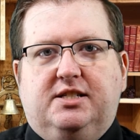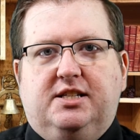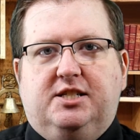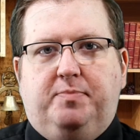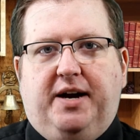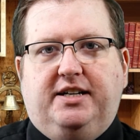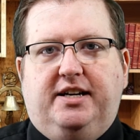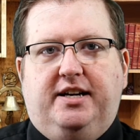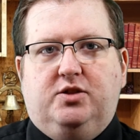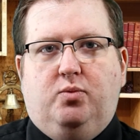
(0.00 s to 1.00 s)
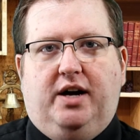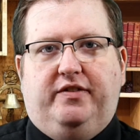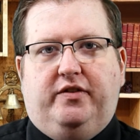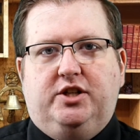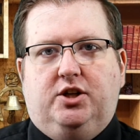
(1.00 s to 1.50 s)
suspected his wife
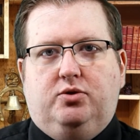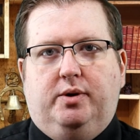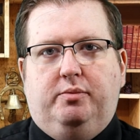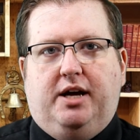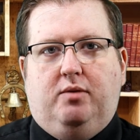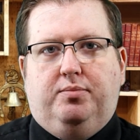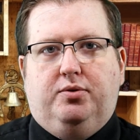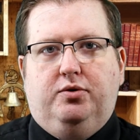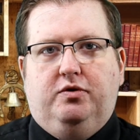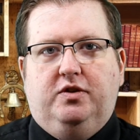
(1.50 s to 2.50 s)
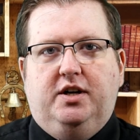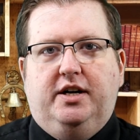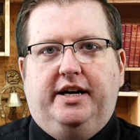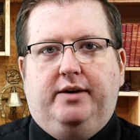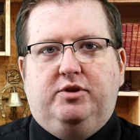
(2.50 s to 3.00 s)
of adultery without proof,
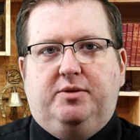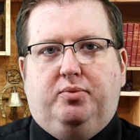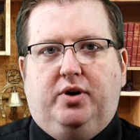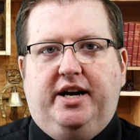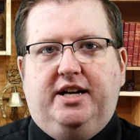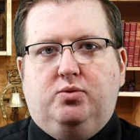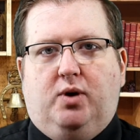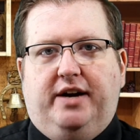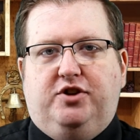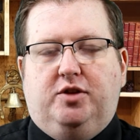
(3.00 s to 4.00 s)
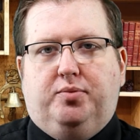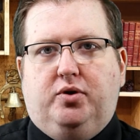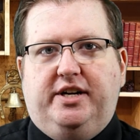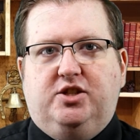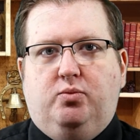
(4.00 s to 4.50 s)
he was to bring his wife to the
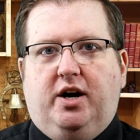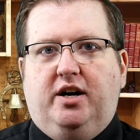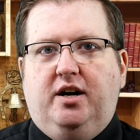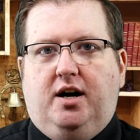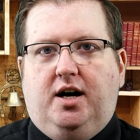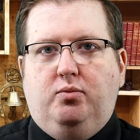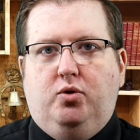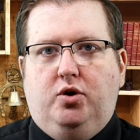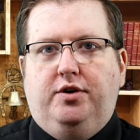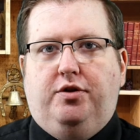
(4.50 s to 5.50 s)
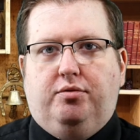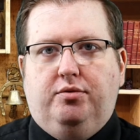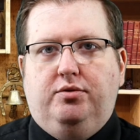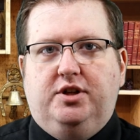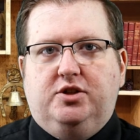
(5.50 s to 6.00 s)
priest, where God would,
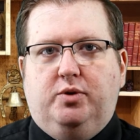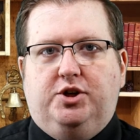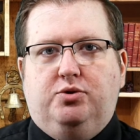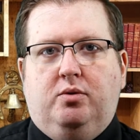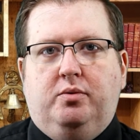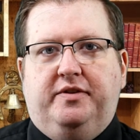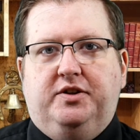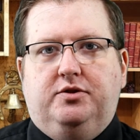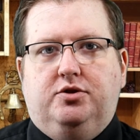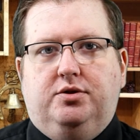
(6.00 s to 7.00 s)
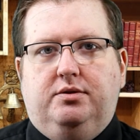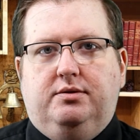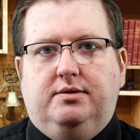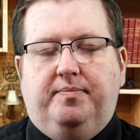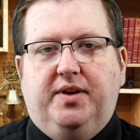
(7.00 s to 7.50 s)
through this ritual, reveal the truth.
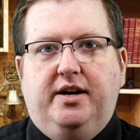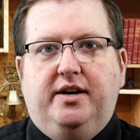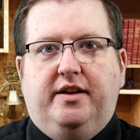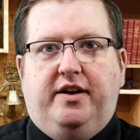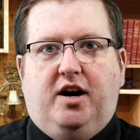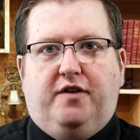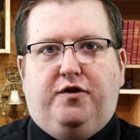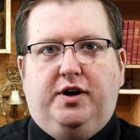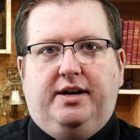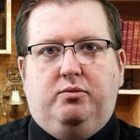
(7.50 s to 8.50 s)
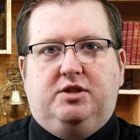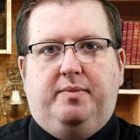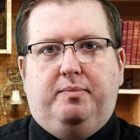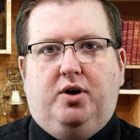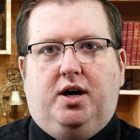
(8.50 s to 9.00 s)
The offering that was to be
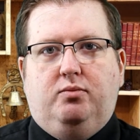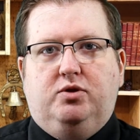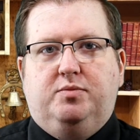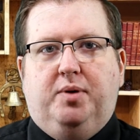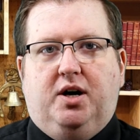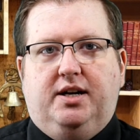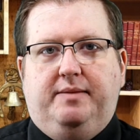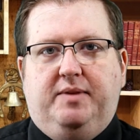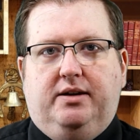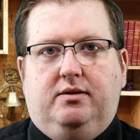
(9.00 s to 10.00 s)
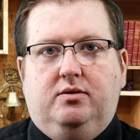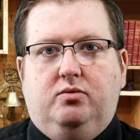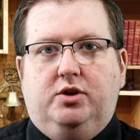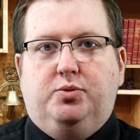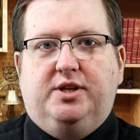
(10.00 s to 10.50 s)
brought was barley meal,
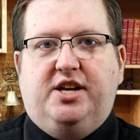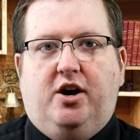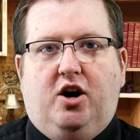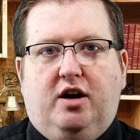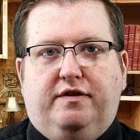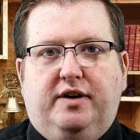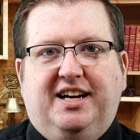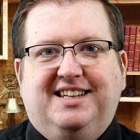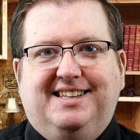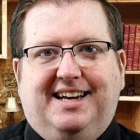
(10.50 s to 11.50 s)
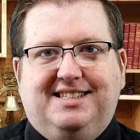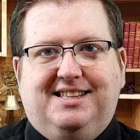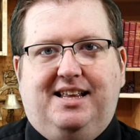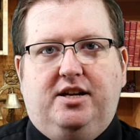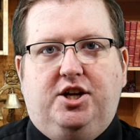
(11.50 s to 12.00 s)
which was an offering less
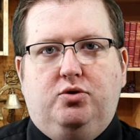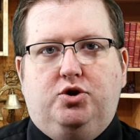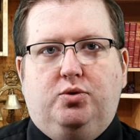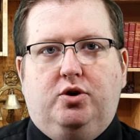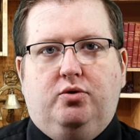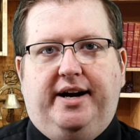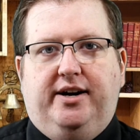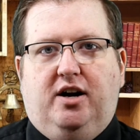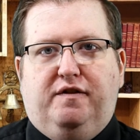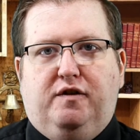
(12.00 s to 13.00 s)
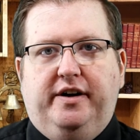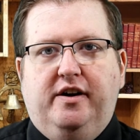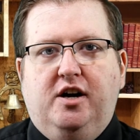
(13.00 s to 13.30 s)
than the usual grain offering,